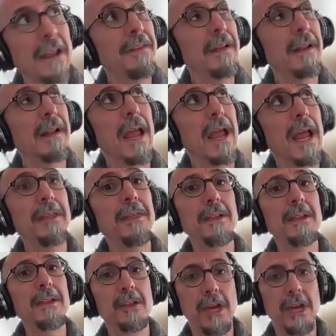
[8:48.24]
And if
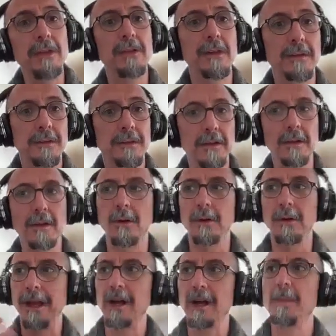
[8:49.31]
anything changes,
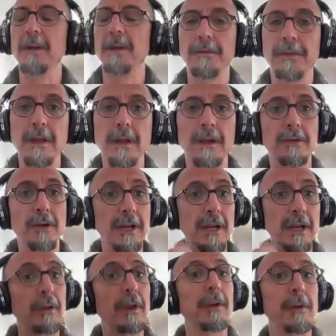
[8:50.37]
in a couple of years, you
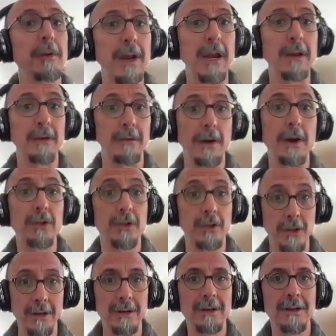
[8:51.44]
can actually create a new
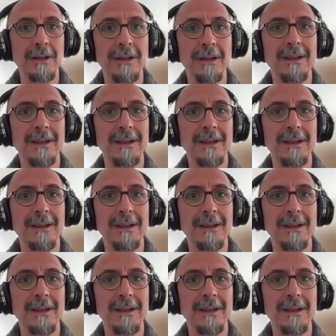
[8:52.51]
version,